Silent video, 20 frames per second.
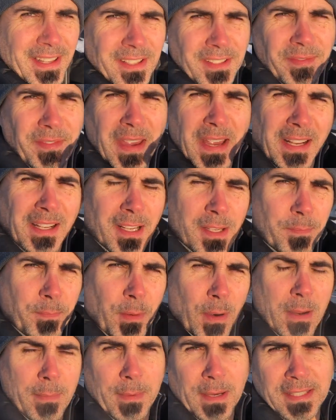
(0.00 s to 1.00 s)
This vehicle is
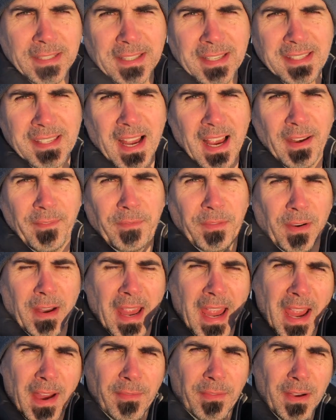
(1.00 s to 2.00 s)
pretty much designed for
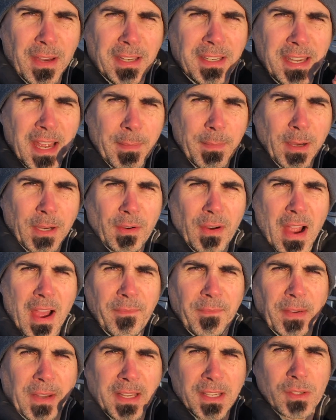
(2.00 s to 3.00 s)
every
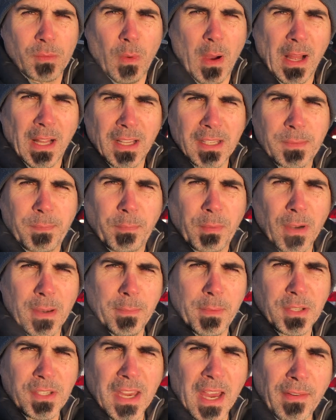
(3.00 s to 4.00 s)
demographic as well as pretty
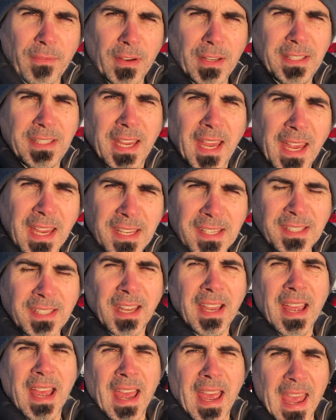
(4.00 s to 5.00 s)
much every taste
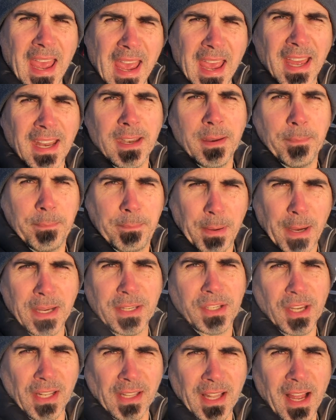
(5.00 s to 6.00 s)
and
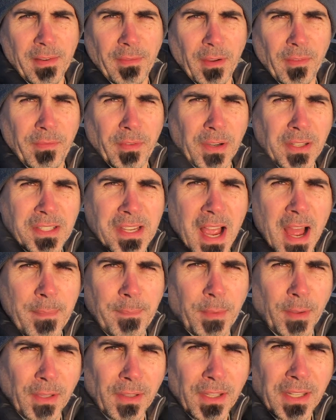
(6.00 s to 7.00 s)
budget level. For
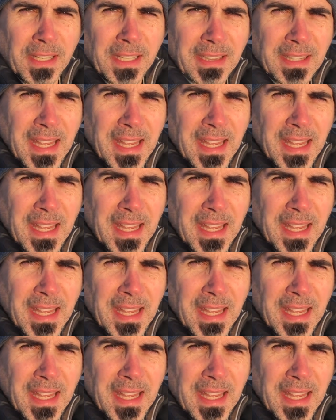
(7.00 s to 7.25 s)
example, look at